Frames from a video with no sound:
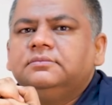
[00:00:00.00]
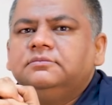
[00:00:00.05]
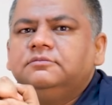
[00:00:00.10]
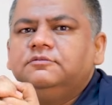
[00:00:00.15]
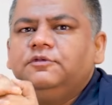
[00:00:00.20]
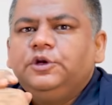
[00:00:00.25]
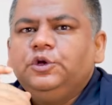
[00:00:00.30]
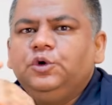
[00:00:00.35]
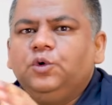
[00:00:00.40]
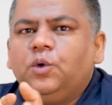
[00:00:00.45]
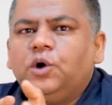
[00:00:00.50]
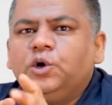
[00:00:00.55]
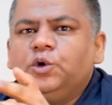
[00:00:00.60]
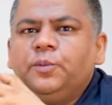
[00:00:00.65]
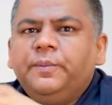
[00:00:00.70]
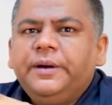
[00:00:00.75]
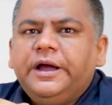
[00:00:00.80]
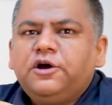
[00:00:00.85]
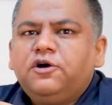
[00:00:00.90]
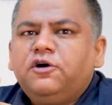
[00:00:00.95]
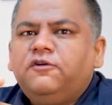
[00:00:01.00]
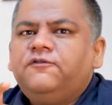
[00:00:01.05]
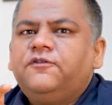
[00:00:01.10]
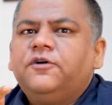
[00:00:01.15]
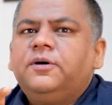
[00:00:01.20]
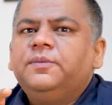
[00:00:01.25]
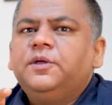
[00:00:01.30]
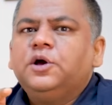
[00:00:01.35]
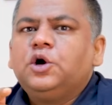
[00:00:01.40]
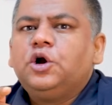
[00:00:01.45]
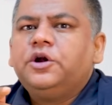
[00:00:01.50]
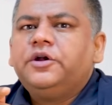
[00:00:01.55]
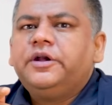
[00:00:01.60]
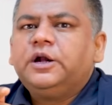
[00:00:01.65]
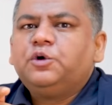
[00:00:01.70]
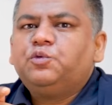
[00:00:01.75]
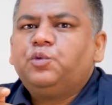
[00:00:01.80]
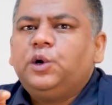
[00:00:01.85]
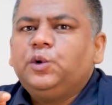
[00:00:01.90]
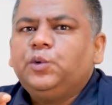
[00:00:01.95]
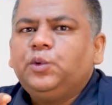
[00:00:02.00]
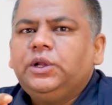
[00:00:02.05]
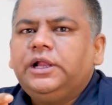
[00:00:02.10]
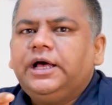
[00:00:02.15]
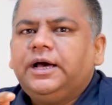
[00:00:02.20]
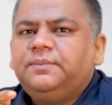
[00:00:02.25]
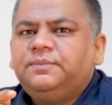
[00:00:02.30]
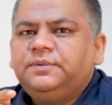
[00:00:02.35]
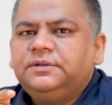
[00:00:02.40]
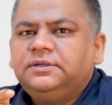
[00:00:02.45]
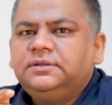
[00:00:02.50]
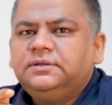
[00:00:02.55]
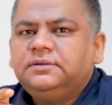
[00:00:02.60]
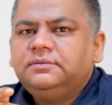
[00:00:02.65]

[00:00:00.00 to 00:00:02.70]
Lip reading: When you want to back off from the contract, what will happen?